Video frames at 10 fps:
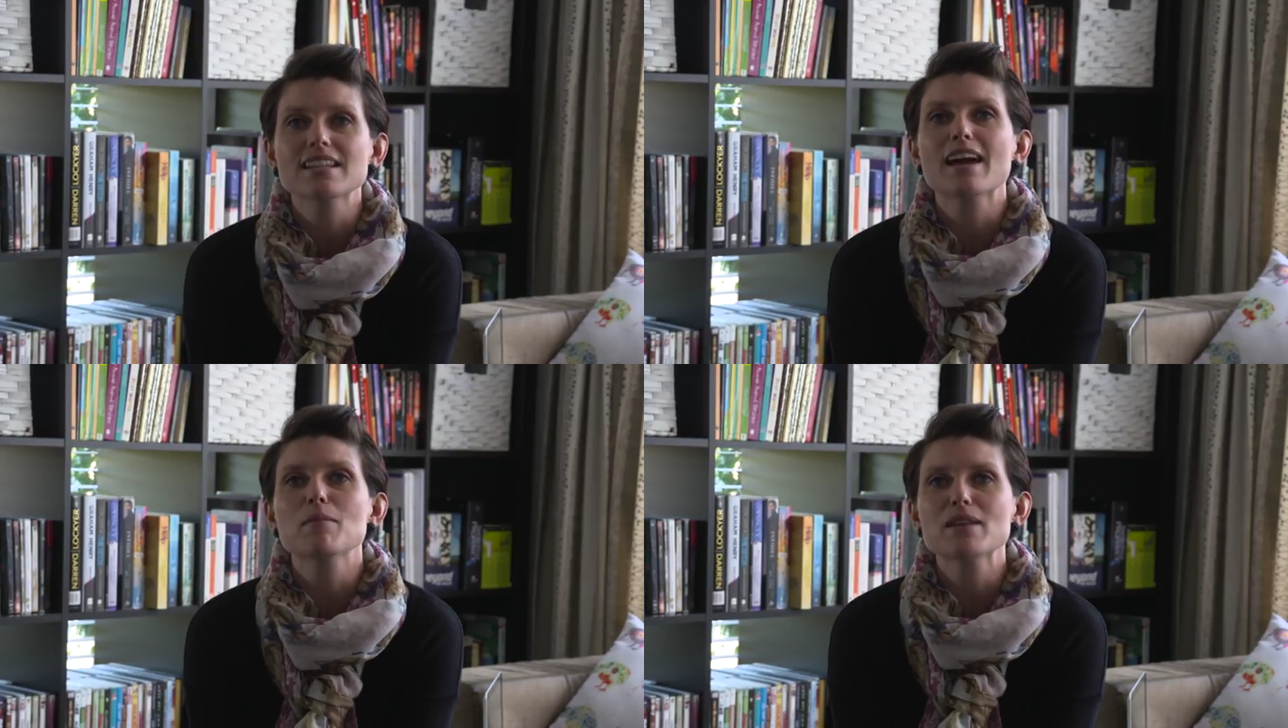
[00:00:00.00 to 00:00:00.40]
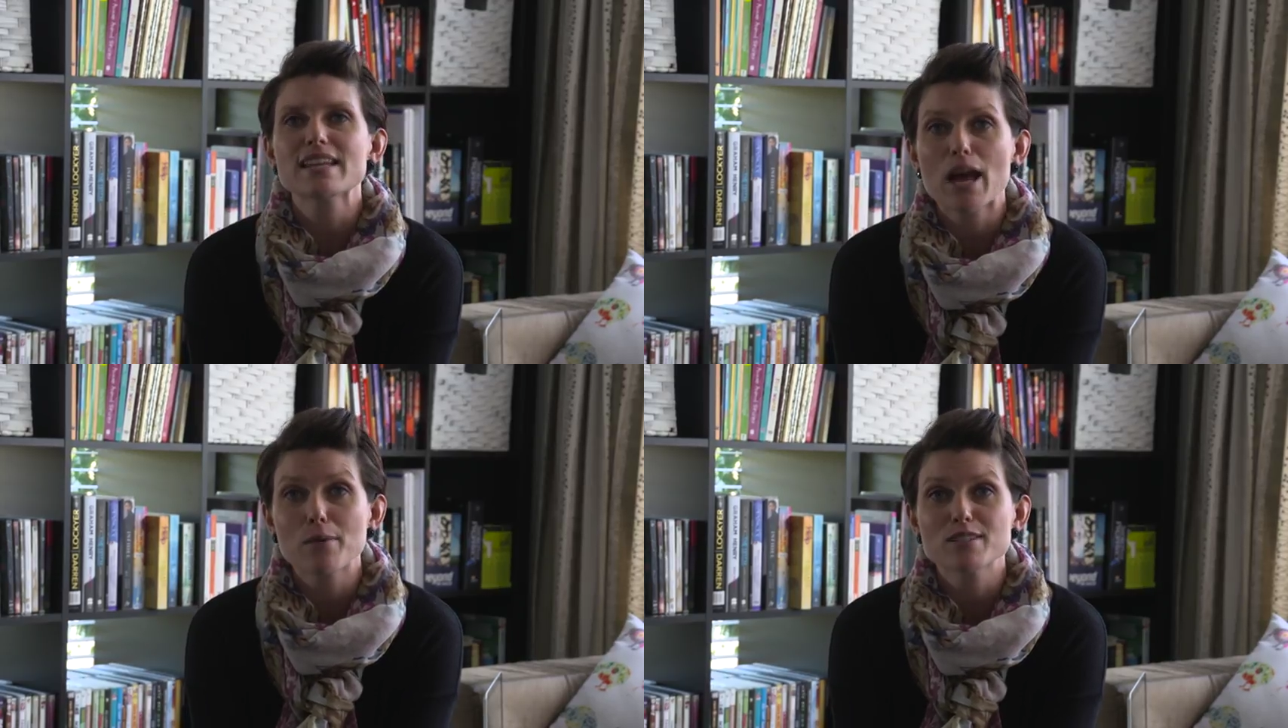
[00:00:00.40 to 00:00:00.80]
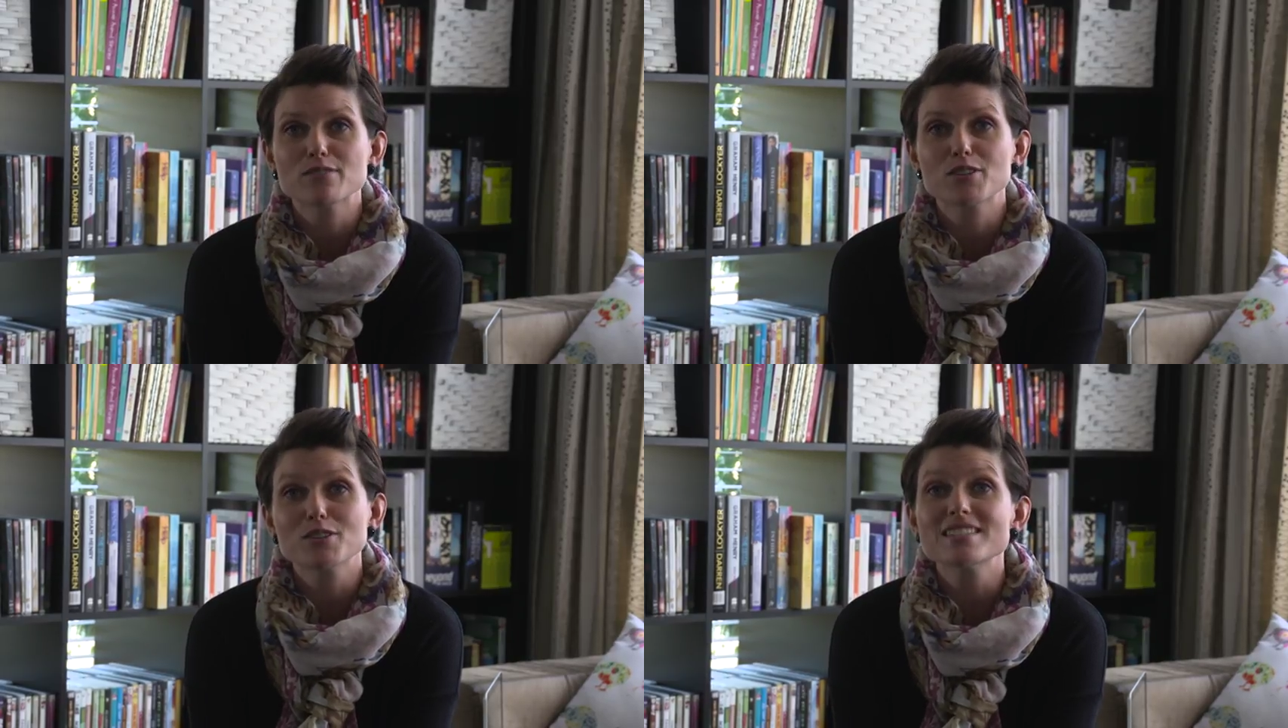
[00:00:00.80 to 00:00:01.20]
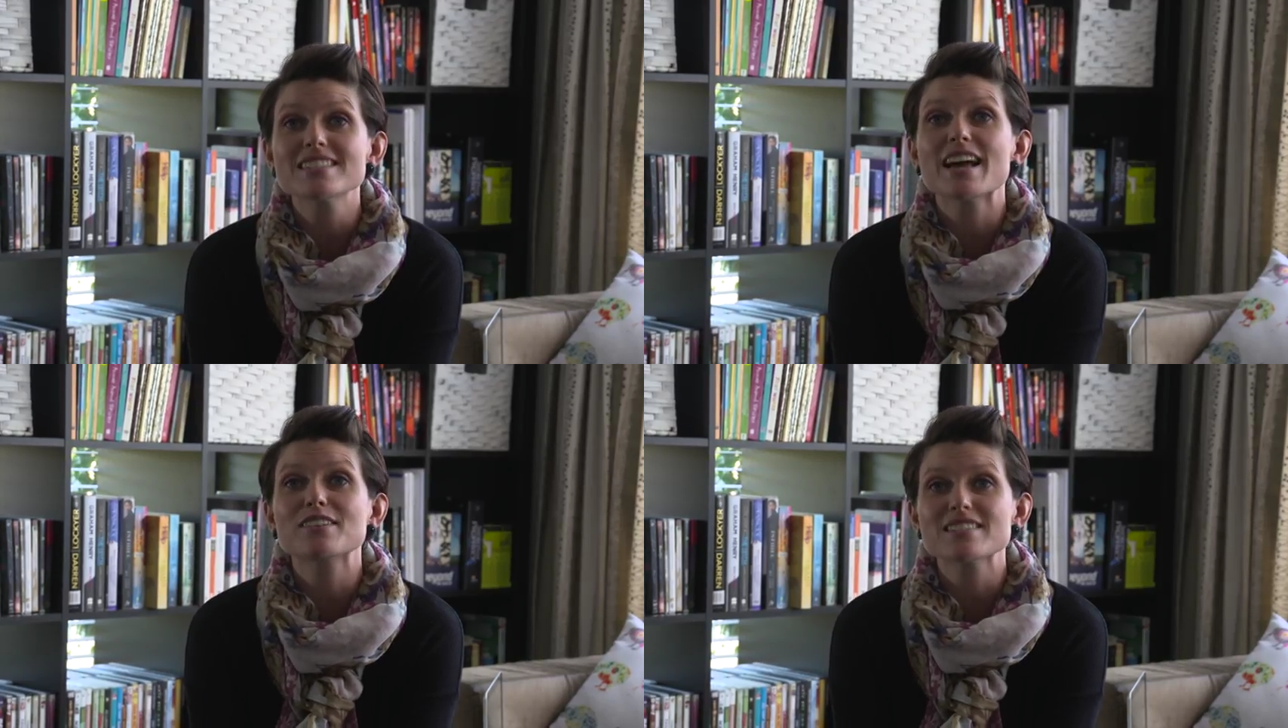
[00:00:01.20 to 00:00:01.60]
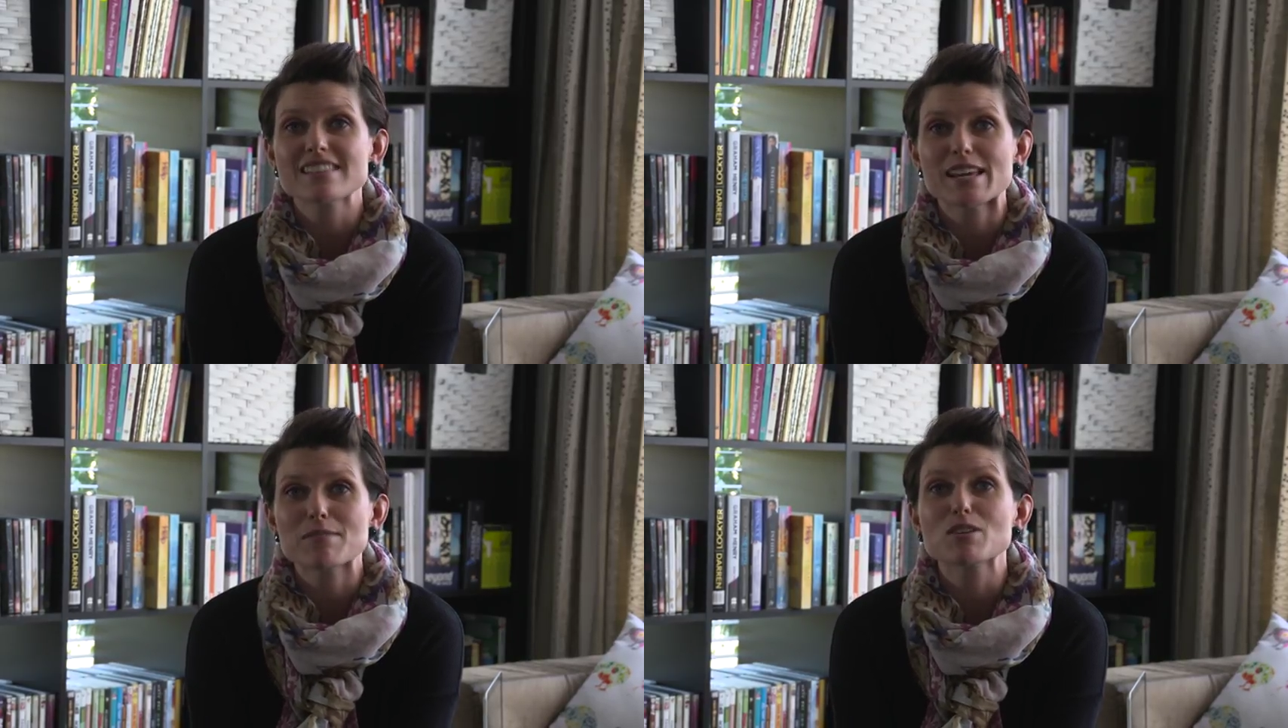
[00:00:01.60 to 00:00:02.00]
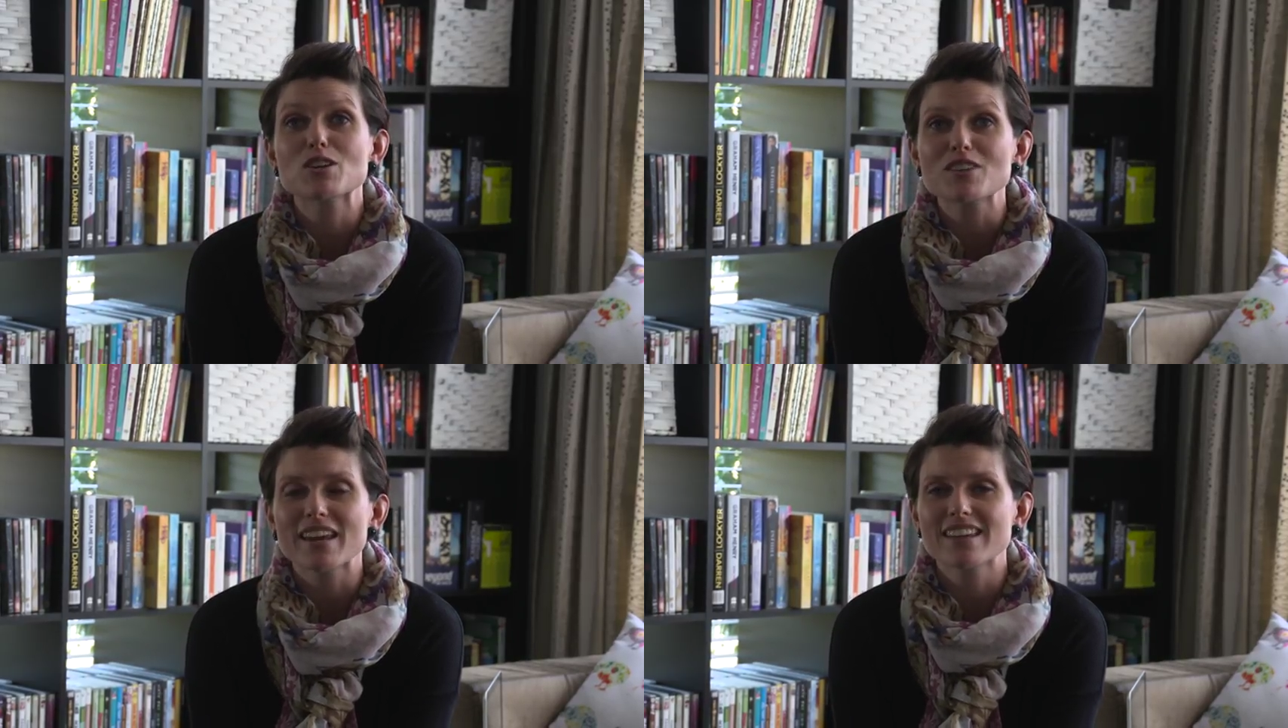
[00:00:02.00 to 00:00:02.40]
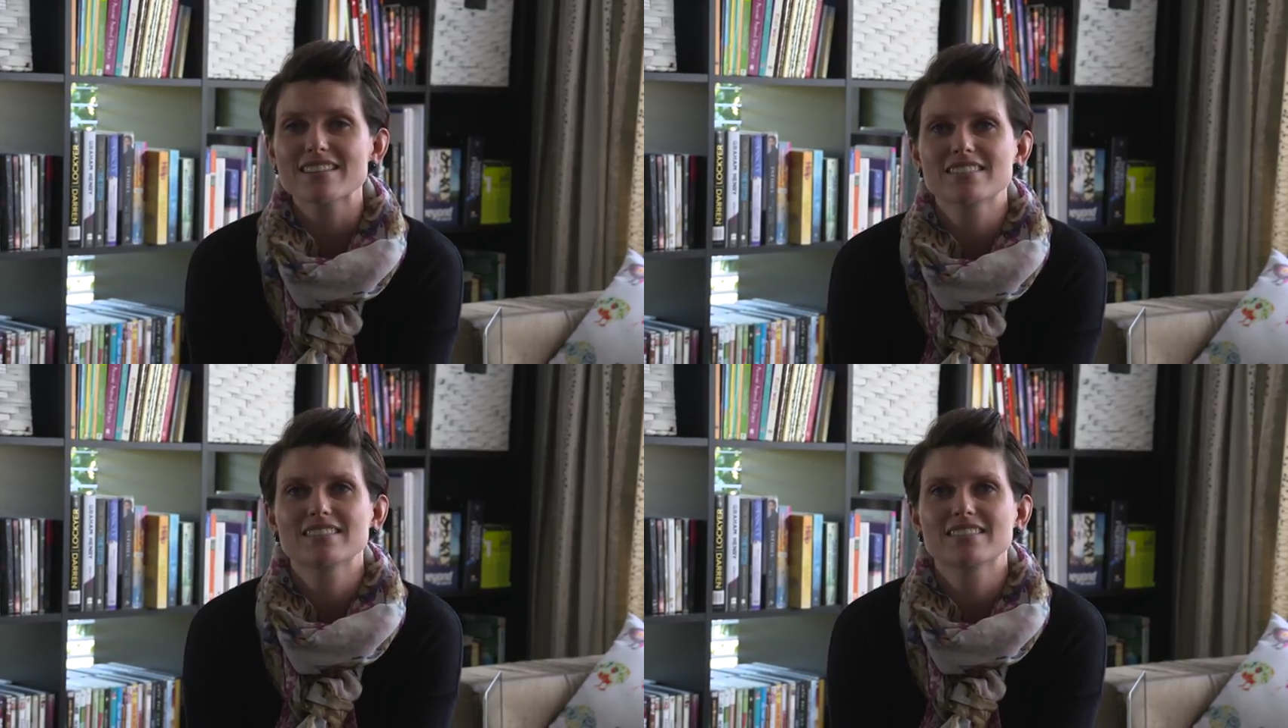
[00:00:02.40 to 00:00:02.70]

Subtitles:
and how many hours of good sound sleep you need.